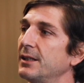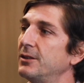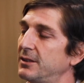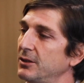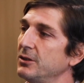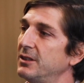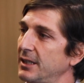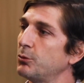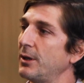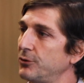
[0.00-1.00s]
Understood
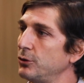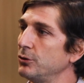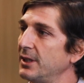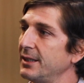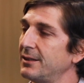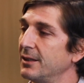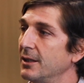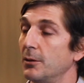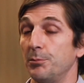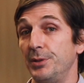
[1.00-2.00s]
that we have to do that
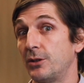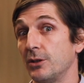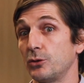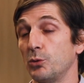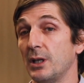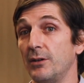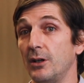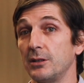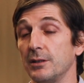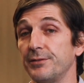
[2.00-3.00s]
because we have a
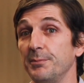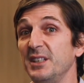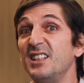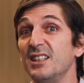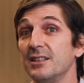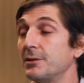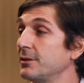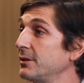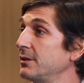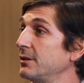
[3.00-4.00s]
lot of meetings
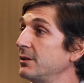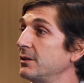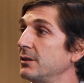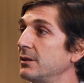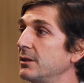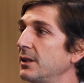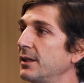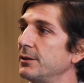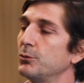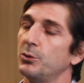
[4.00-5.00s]

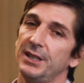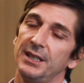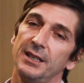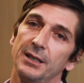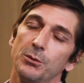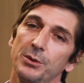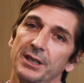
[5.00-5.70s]
and we